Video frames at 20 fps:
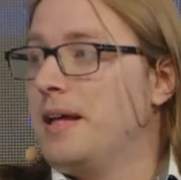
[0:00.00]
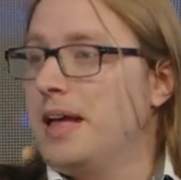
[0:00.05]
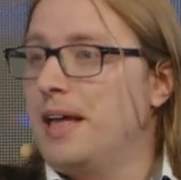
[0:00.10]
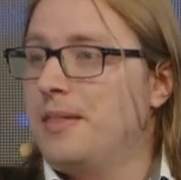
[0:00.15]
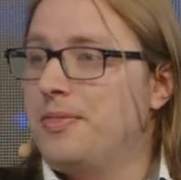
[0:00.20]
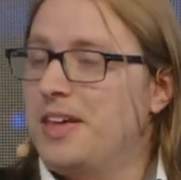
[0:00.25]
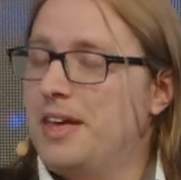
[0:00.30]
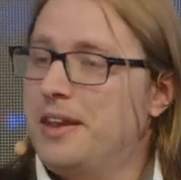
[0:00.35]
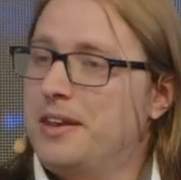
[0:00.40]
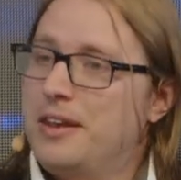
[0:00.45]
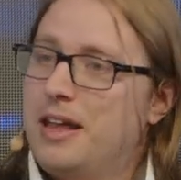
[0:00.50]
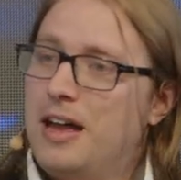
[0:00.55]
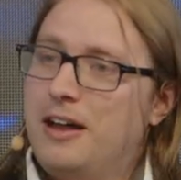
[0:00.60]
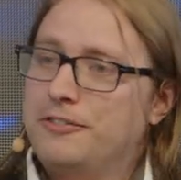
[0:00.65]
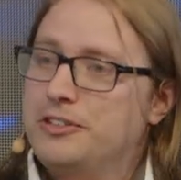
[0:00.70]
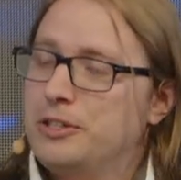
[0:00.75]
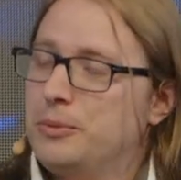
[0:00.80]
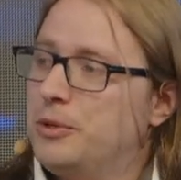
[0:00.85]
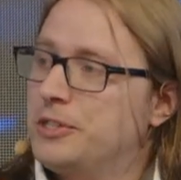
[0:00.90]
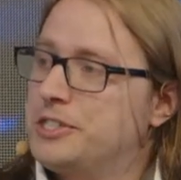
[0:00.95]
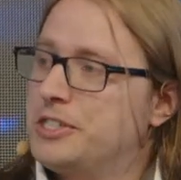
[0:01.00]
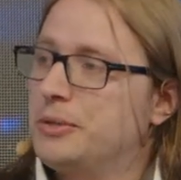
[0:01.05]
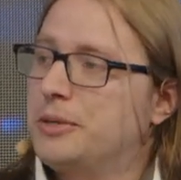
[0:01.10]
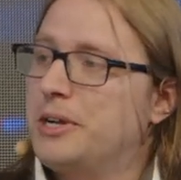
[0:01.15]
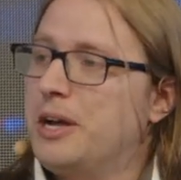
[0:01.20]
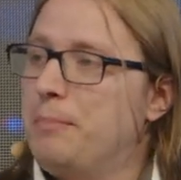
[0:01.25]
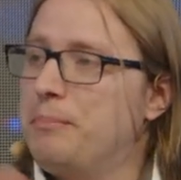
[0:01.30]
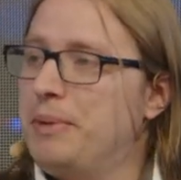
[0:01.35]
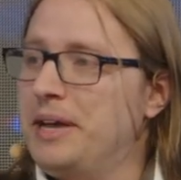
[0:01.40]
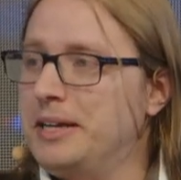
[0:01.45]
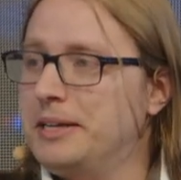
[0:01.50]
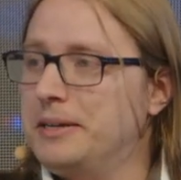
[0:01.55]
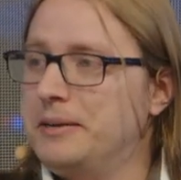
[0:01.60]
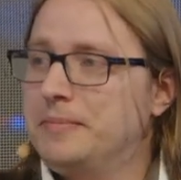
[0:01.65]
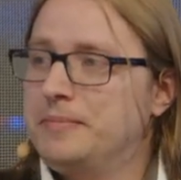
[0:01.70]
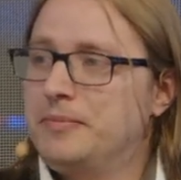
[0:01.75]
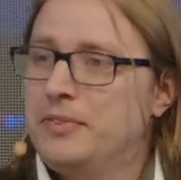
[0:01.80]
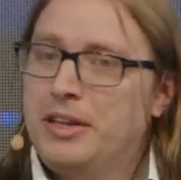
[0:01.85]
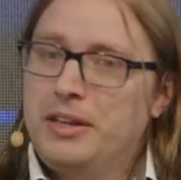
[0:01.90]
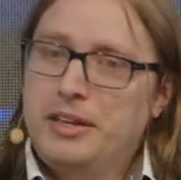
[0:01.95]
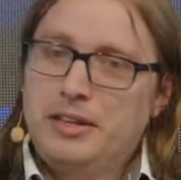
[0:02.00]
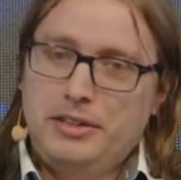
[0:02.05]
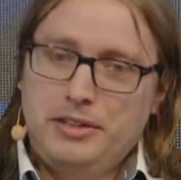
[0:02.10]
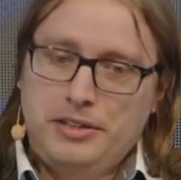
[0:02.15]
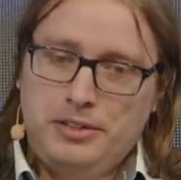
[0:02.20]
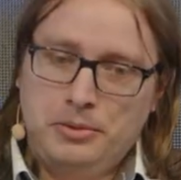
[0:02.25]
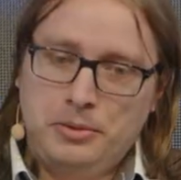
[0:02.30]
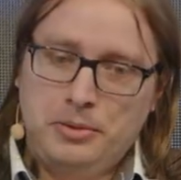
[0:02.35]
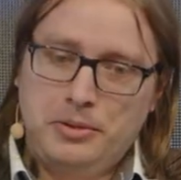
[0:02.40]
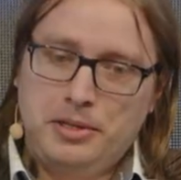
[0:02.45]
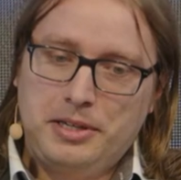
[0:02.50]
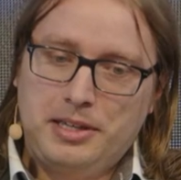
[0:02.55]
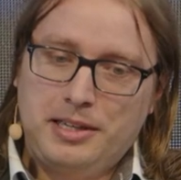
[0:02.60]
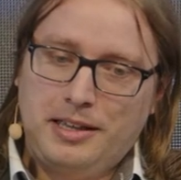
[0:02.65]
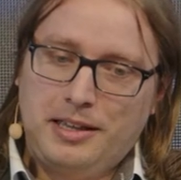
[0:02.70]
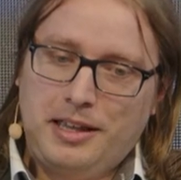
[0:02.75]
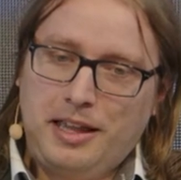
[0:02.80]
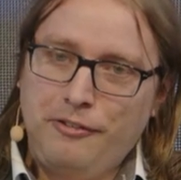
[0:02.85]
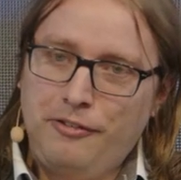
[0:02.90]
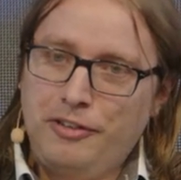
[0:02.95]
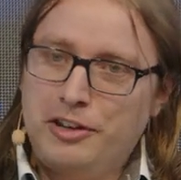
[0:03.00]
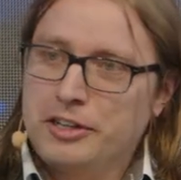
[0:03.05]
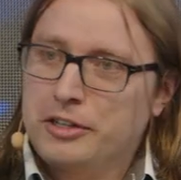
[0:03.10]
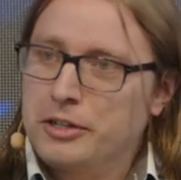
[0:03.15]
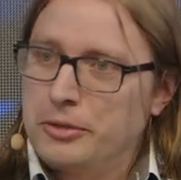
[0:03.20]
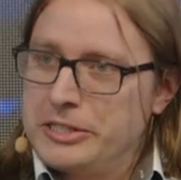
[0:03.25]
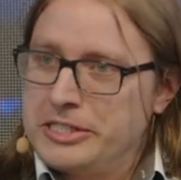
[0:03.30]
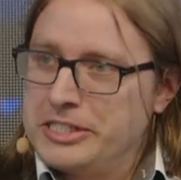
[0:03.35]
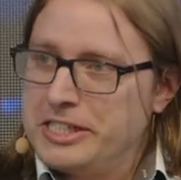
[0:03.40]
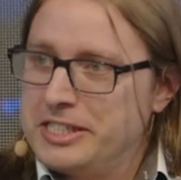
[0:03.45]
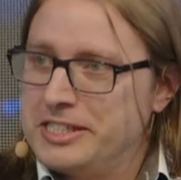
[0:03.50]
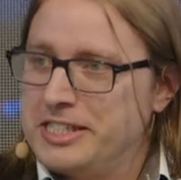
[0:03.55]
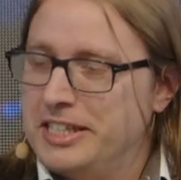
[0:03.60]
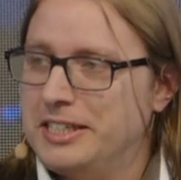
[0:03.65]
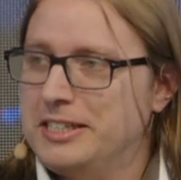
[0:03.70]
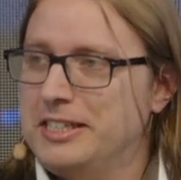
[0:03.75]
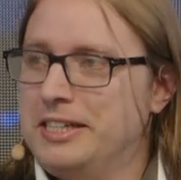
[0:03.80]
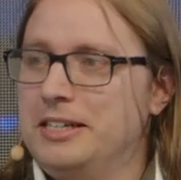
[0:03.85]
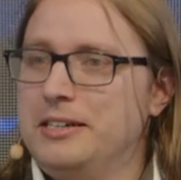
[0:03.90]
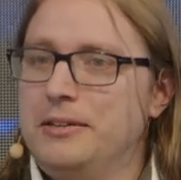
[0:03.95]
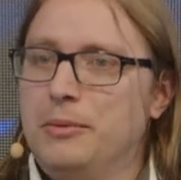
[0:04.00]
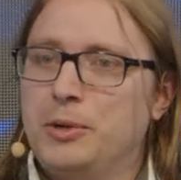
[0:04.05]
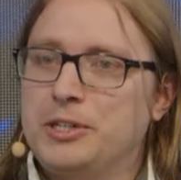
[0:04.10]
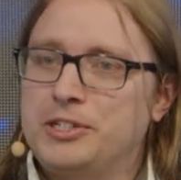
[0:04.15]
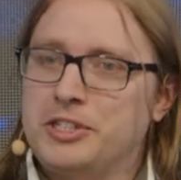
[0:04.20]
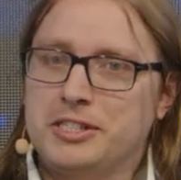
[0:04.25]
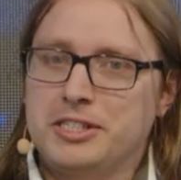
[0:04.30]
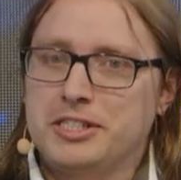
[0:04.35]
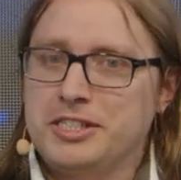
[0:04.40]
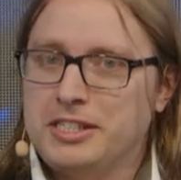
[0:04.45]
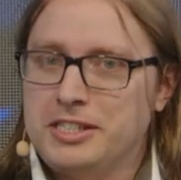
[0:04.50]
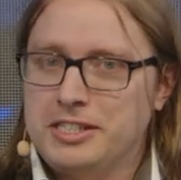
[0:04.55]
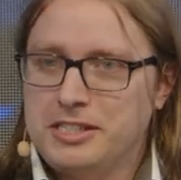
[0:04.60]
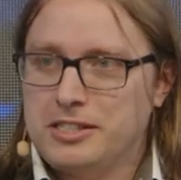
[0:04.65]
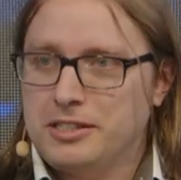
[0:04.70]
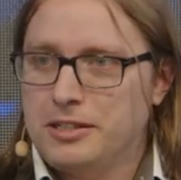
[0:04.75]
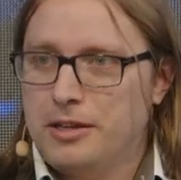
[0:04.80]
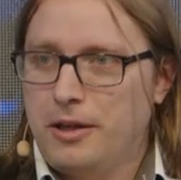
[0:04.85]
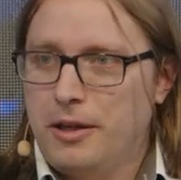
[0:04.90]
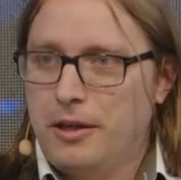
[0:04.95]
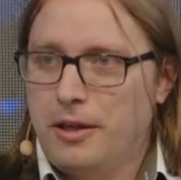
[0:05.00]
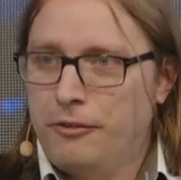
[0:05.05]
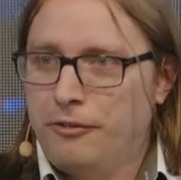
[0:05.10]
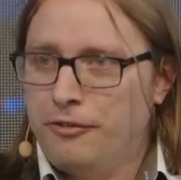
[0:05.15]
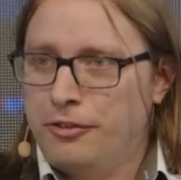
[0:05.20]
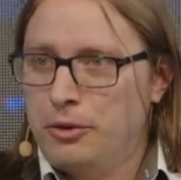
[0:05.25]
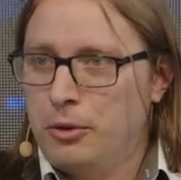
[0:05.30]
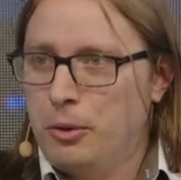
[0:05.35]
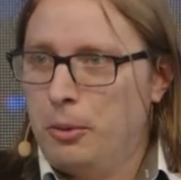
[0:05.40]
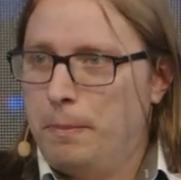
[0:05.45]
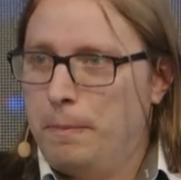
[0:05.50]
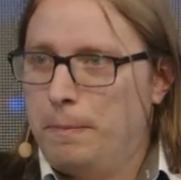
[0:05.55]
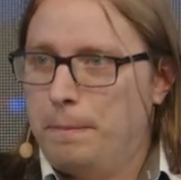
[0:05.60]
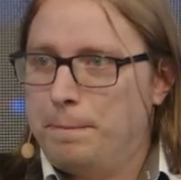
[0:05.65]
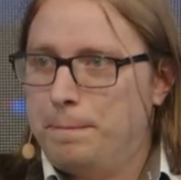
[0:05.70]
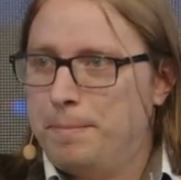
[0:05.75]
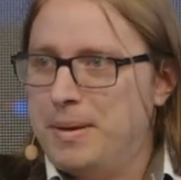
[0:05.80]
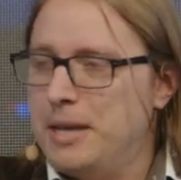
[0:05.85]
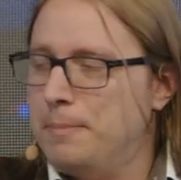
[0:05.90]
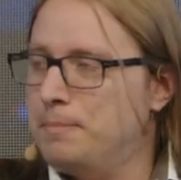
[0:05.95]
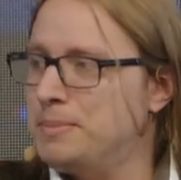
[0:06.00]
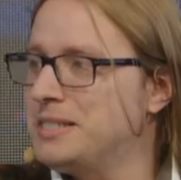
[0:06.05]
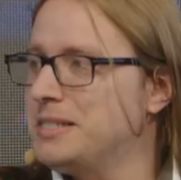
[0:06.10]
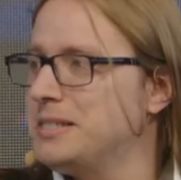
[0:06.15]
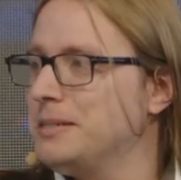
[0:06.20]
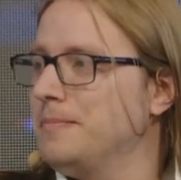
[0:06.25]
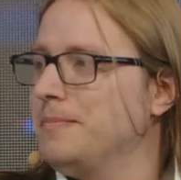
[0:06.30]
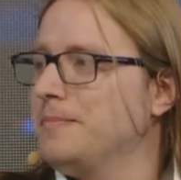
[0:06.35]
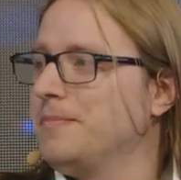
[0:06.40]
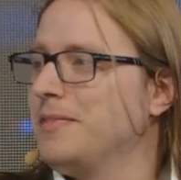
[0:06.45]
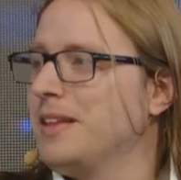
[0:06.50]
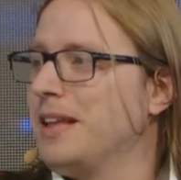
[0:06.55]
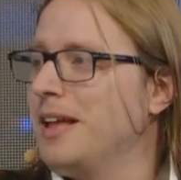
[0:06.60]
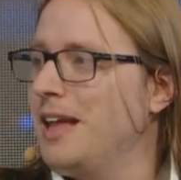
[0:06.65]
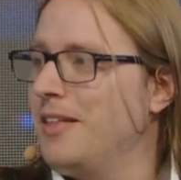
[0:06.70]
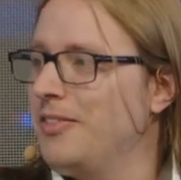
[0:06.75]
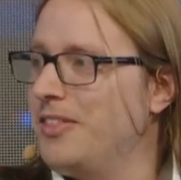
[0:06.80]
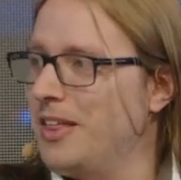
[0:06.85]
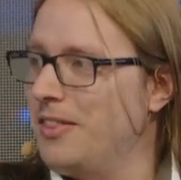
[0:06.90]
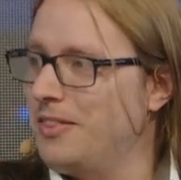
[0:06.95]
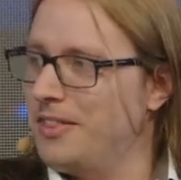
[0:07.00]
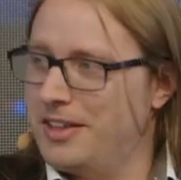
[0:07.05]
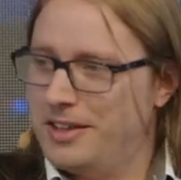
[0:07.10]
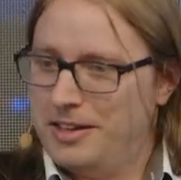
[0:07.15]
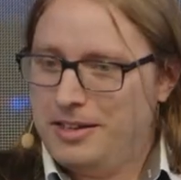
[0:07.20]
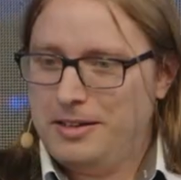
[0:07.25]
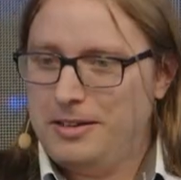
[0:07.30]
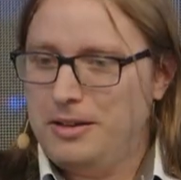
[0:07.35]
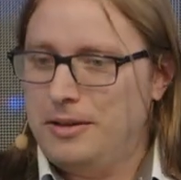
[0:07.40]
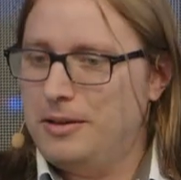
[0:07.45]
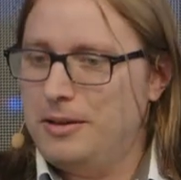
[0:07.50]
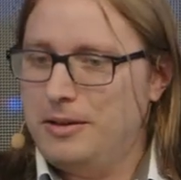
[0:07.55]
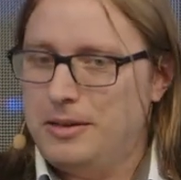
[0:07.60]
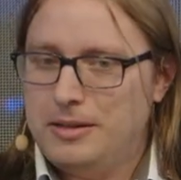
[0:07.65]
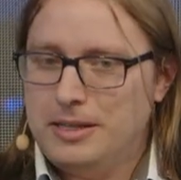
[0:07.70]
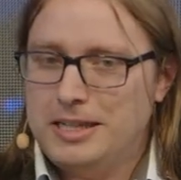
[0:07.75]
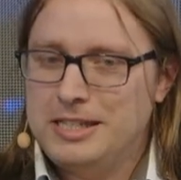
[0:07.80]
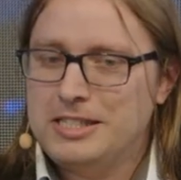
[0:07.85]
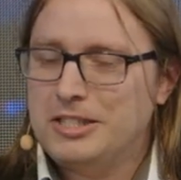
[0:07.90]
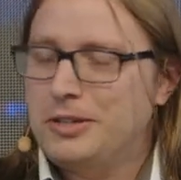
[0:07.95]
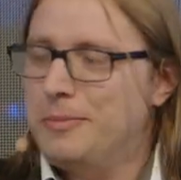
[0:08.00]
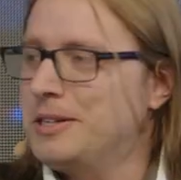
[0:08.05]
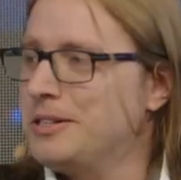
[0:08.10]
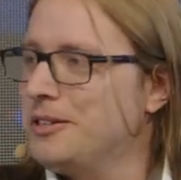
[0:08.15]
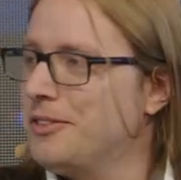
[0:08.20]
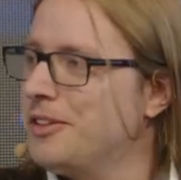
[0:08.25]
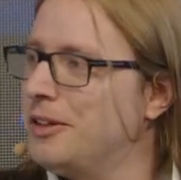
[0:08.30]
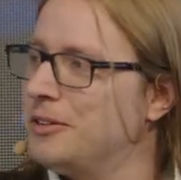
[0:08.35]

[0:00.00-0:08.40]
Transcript: And then afterwards you come back, you give an acoustic signal, which is just a few beeps, and then the instrument on